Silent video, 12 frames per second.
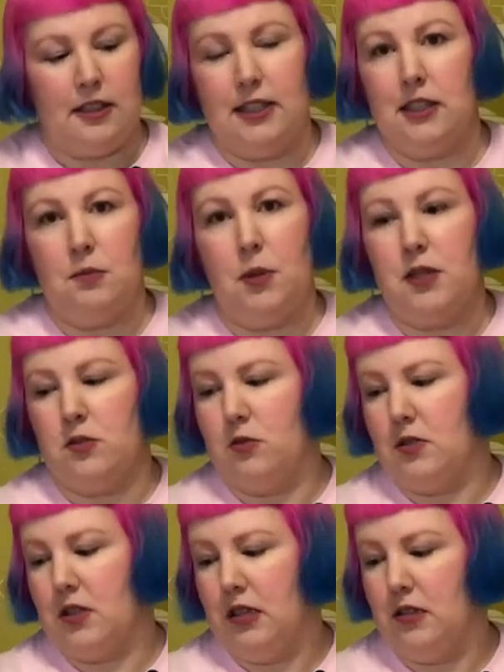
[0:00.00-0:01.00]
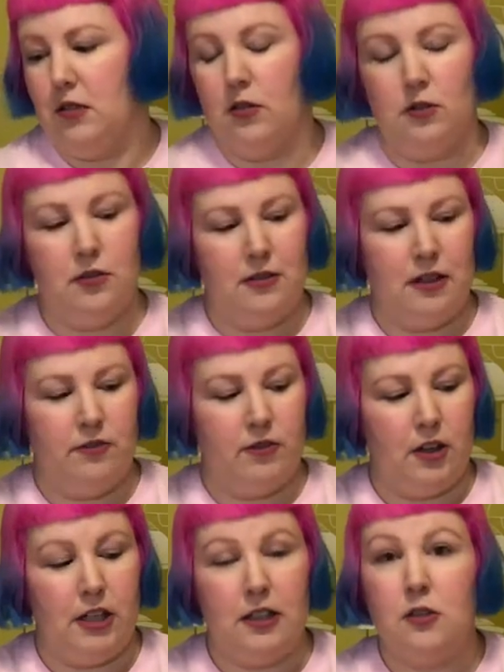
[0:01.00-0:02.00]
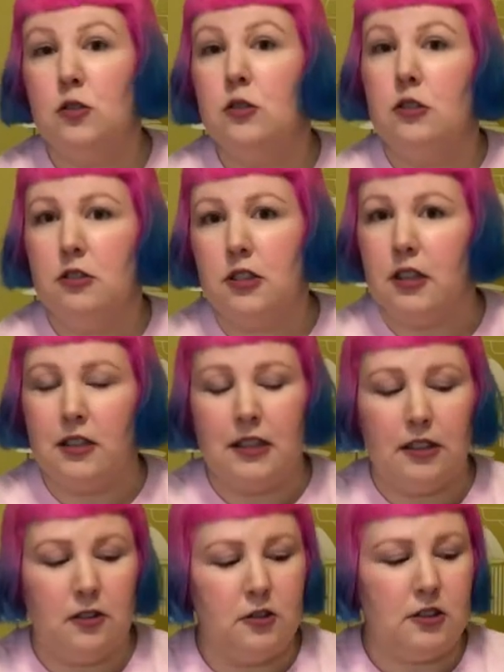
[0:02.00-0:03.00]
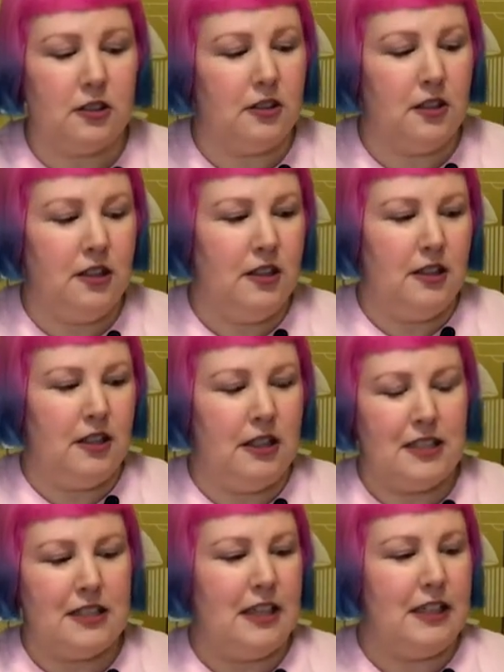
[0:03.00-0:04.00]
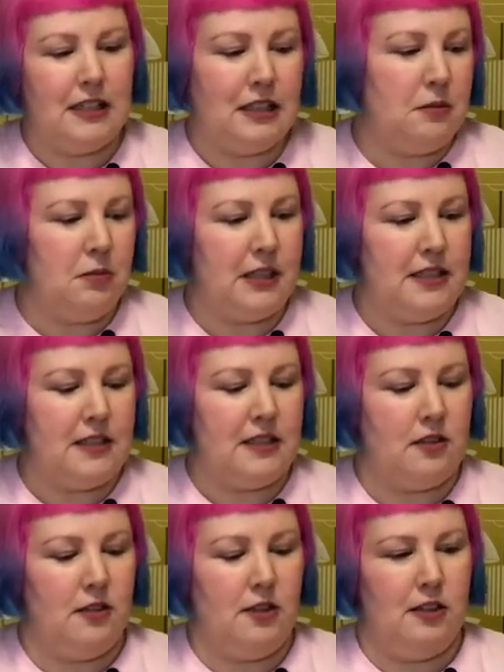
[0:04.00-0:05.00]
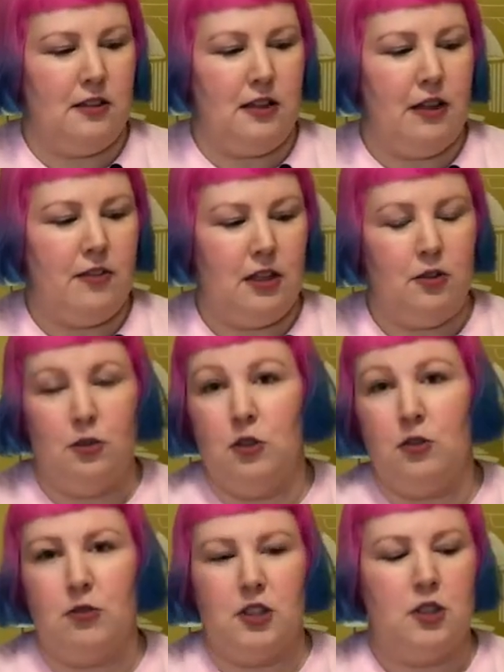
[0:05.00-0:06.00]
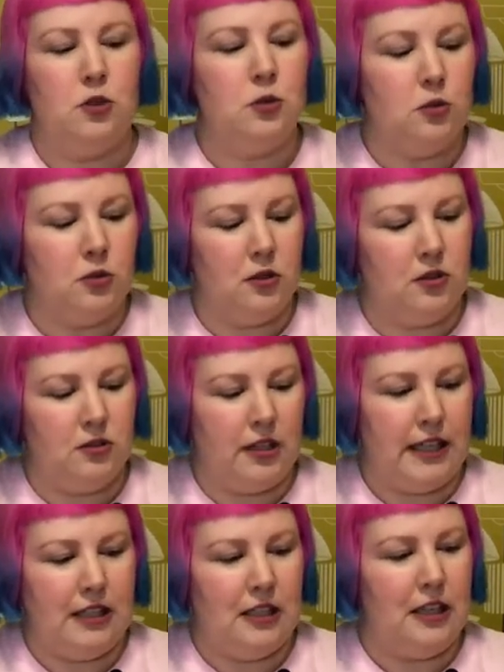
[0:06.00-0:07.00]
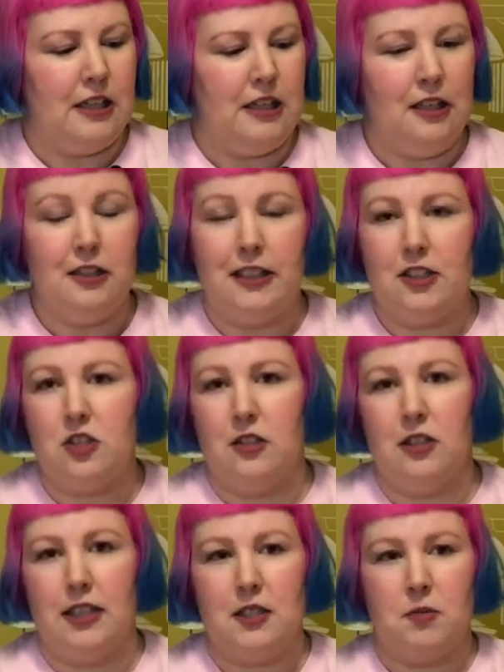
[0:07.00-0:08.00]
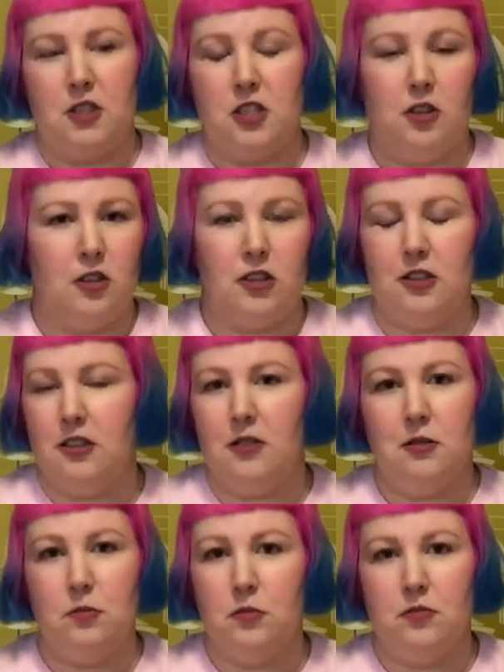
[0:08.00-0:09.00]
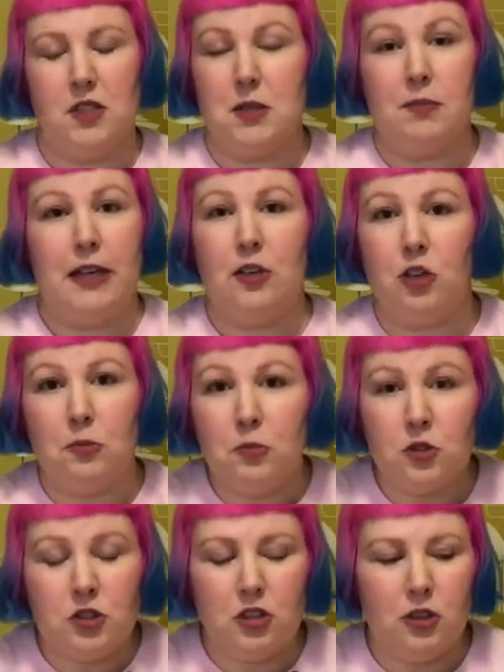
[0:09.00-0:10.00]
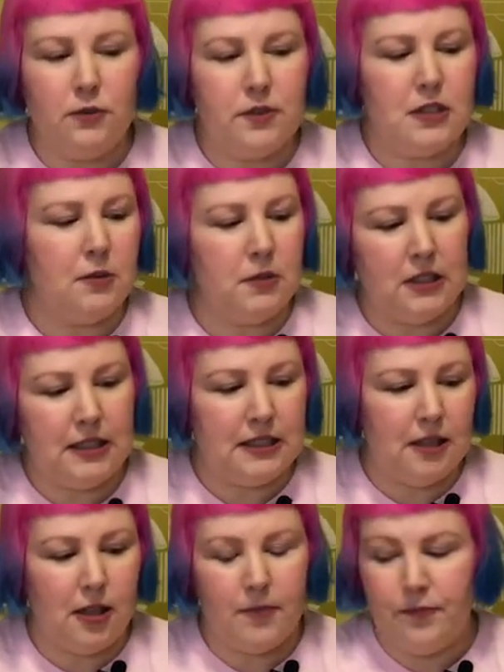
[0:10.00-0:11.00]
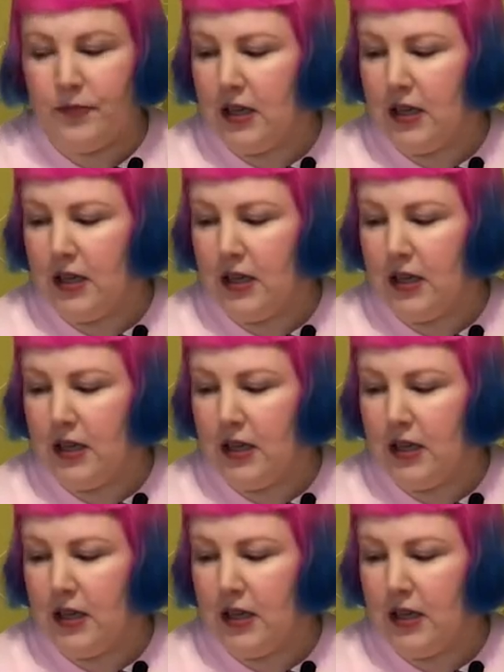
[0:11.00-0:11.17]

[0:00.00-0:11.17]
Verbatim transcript: Like the puzzles are very good looking. They look aesthetically pleasing. So the, I think it would look really cool, like in any collection, like especially on a displayed on a bookshelf or something like that.